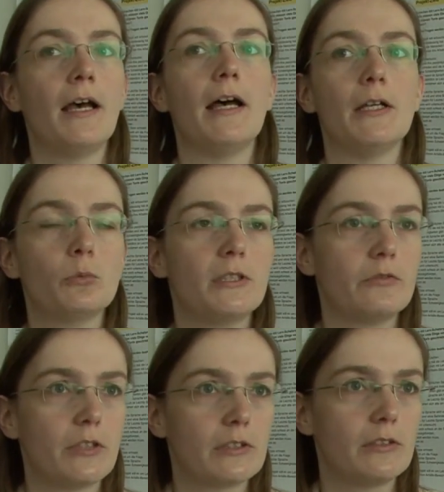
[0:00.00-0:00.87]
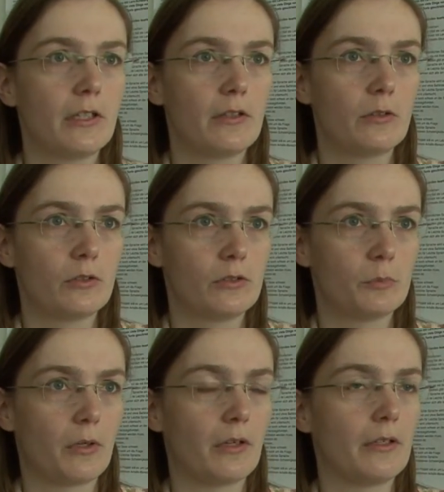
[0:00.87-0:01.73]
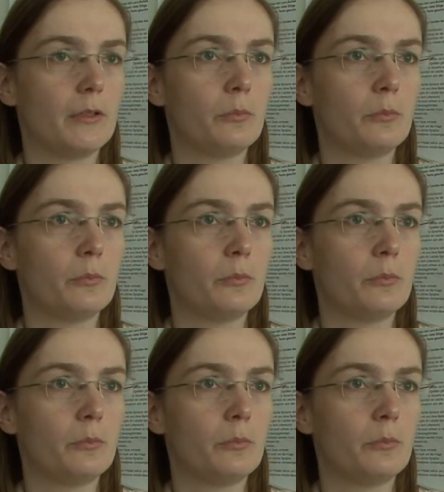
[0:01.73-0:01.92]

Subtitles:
And we investigate this by